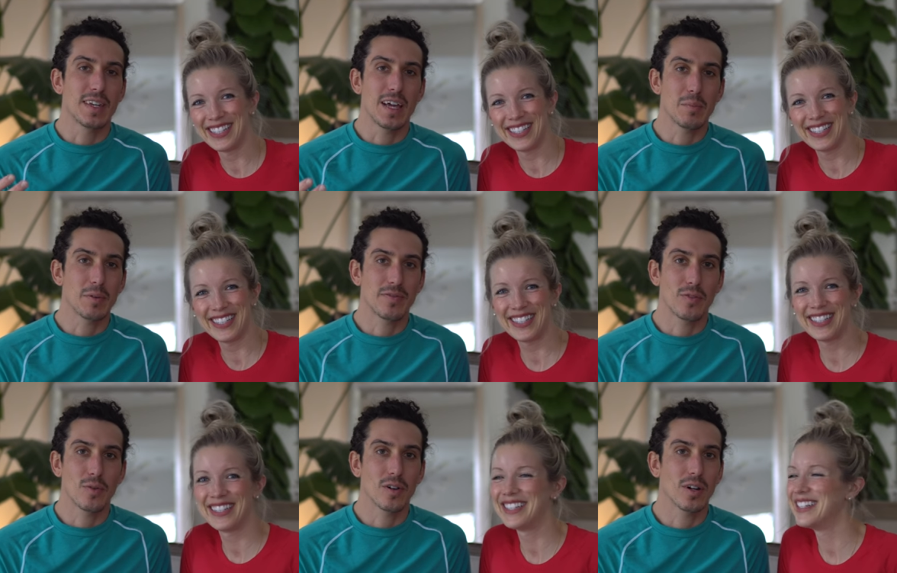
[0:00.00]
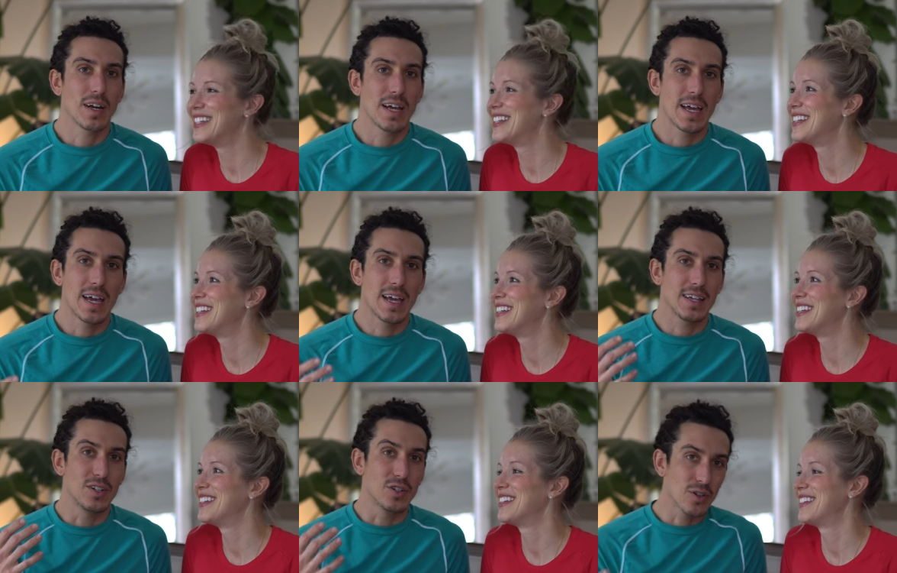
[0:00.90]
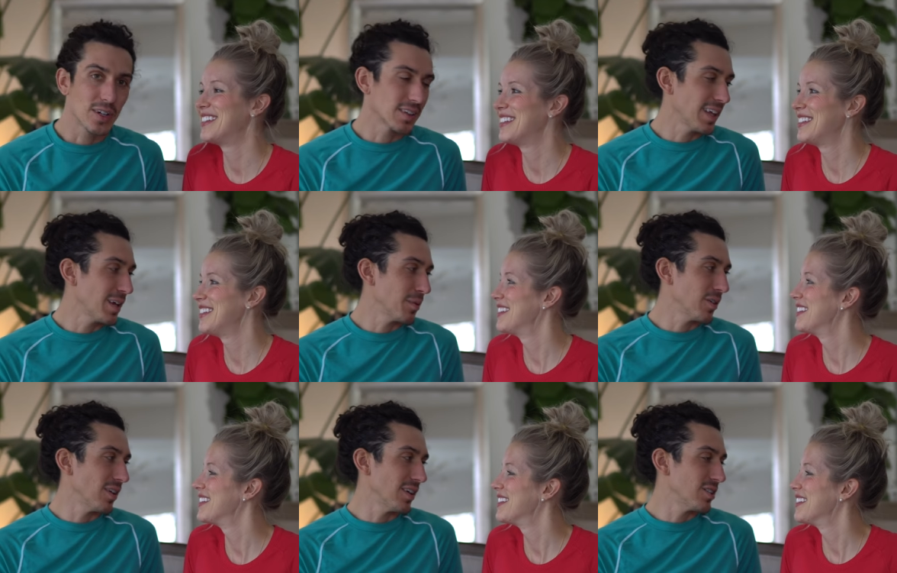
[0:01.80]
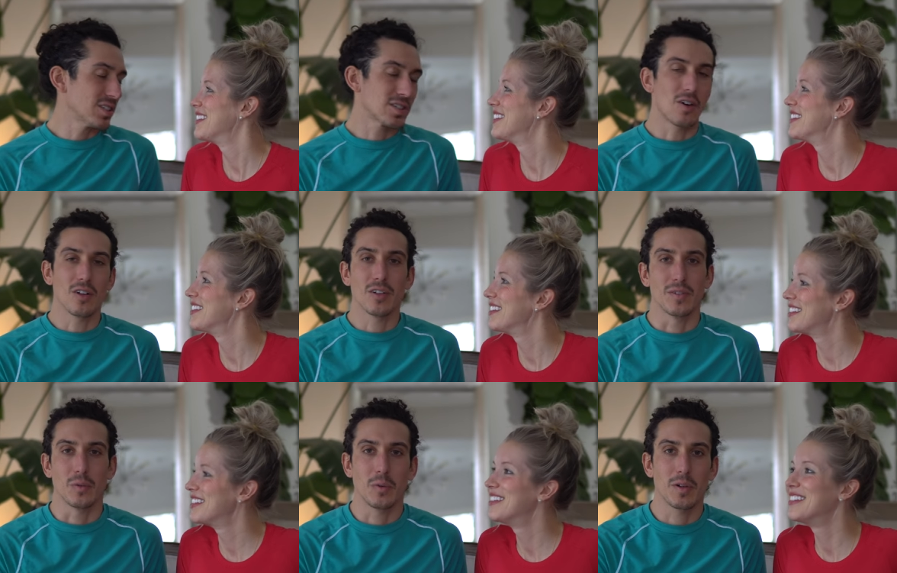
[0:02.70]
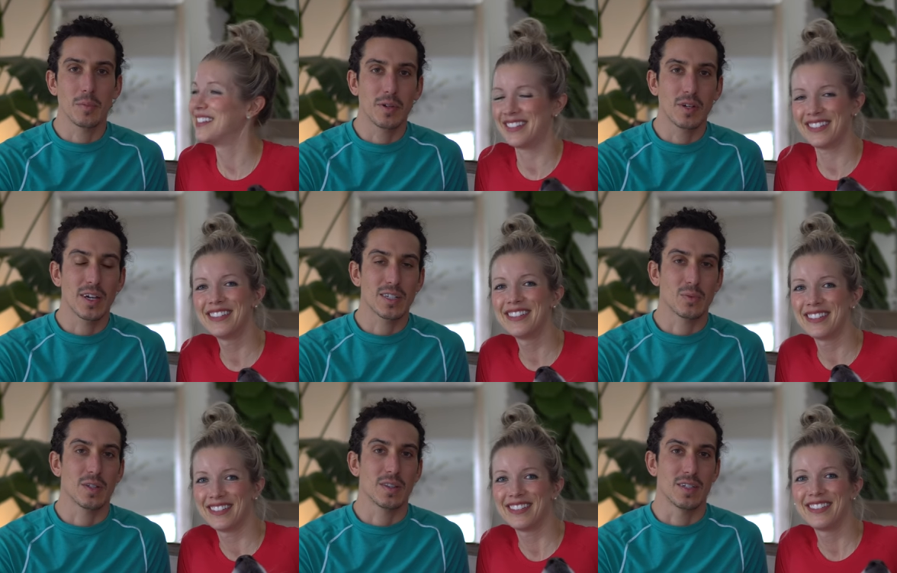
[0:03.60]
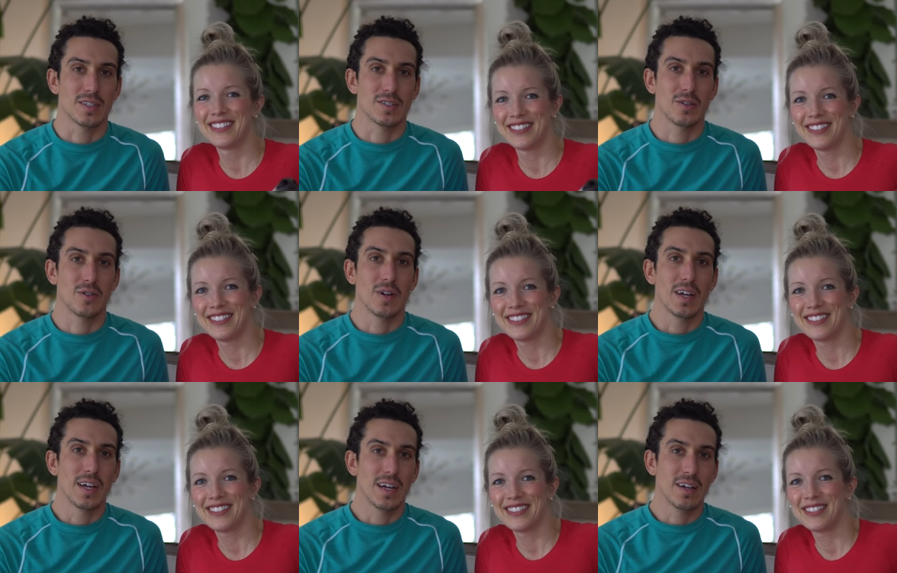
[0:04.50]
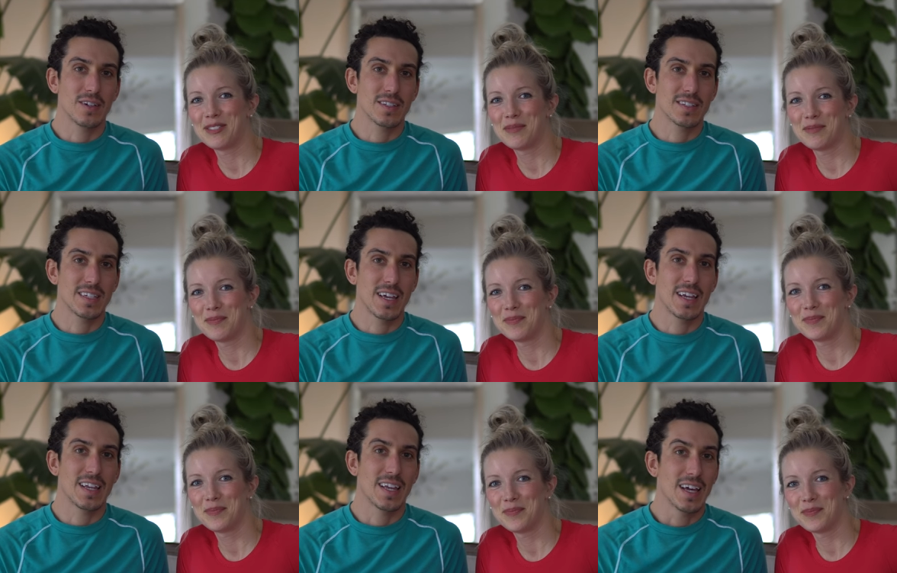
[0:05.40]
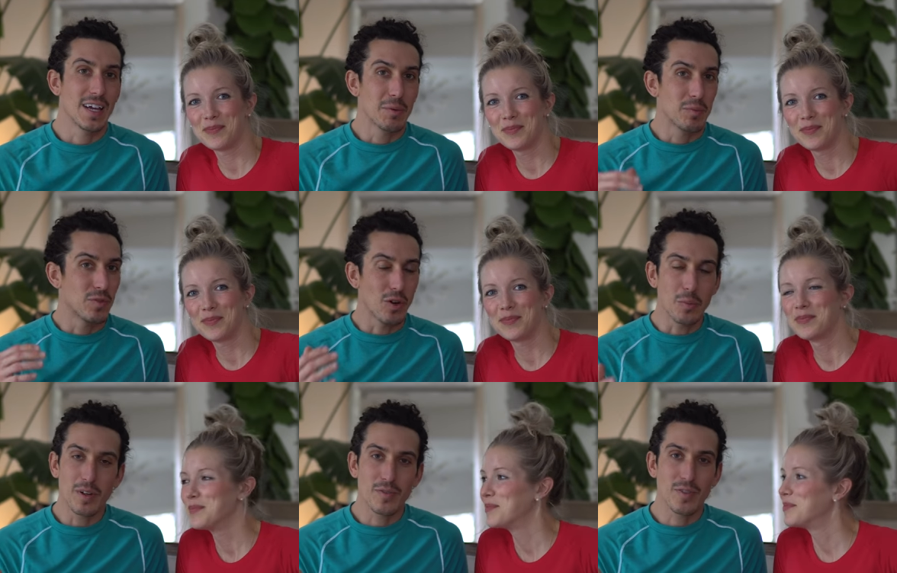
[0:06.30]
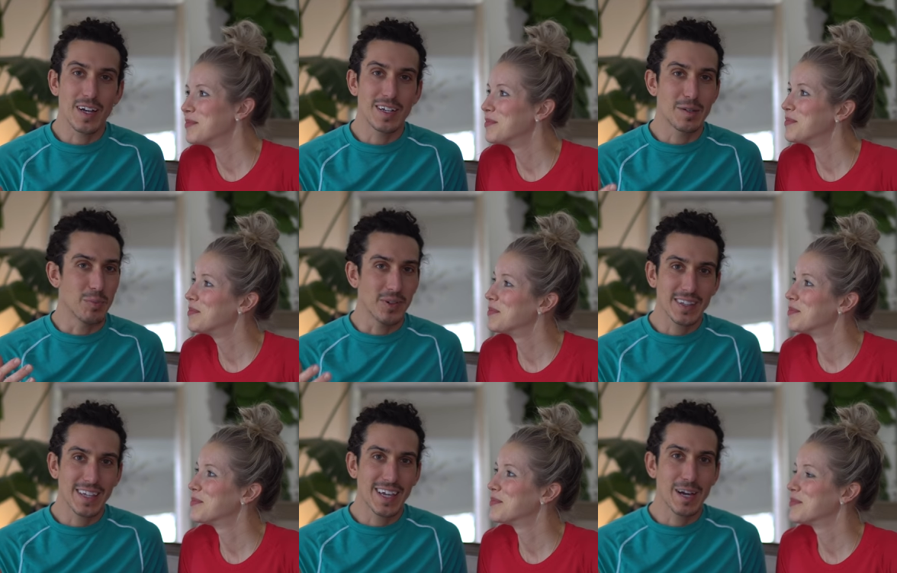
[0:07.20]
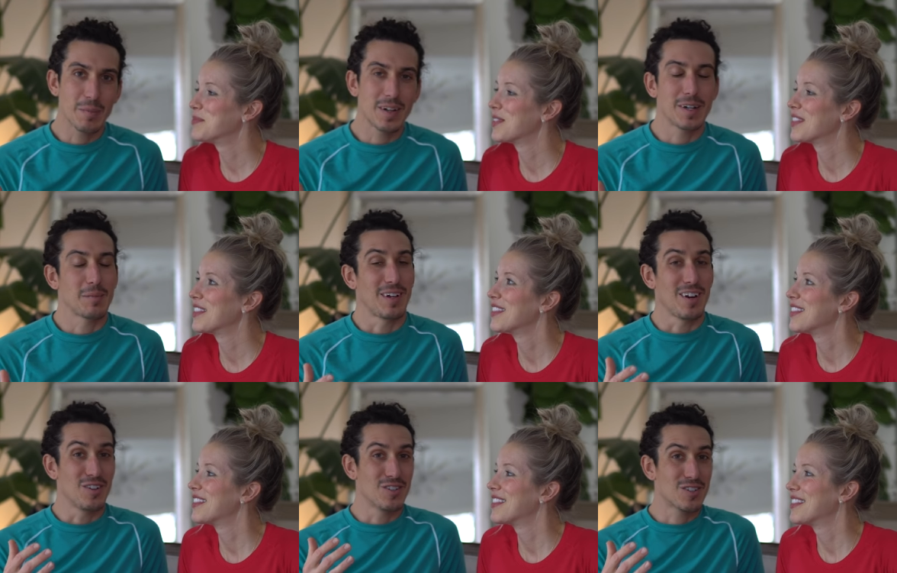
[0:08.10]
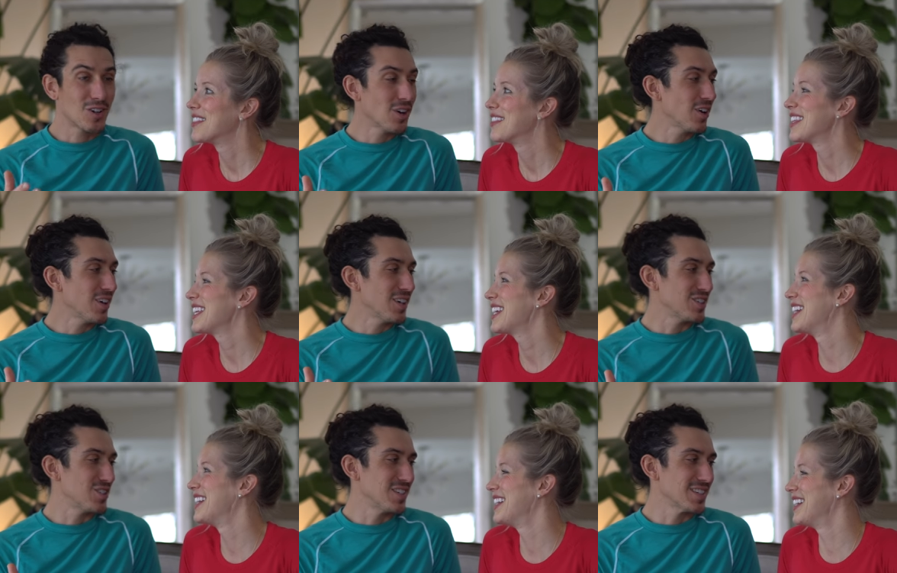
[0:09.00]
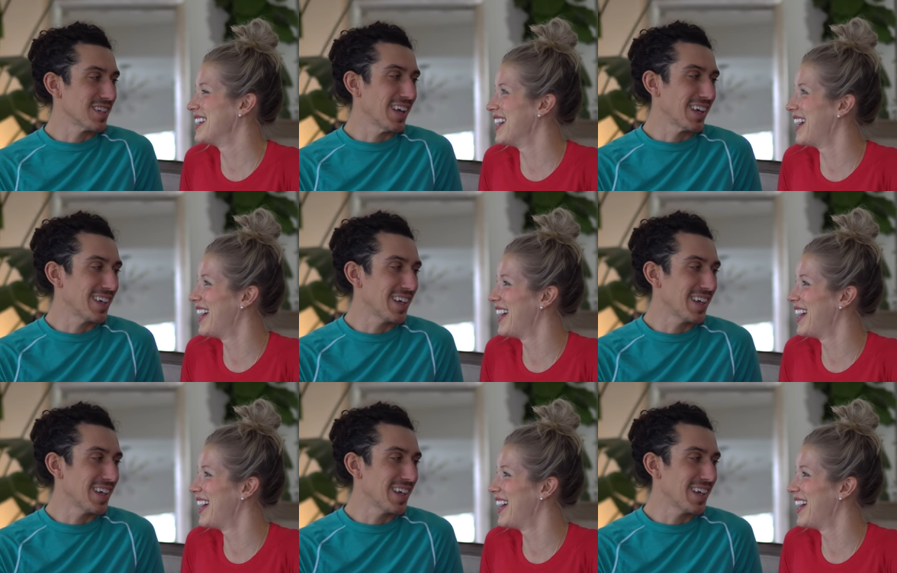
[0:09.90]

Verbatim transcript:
Speaker 1: the night before, and during labor, just all of it. We wanted to bring you guys with us. So Erin said, don't be afraid to bring the camera. And I'm like, are you sure? And she's like,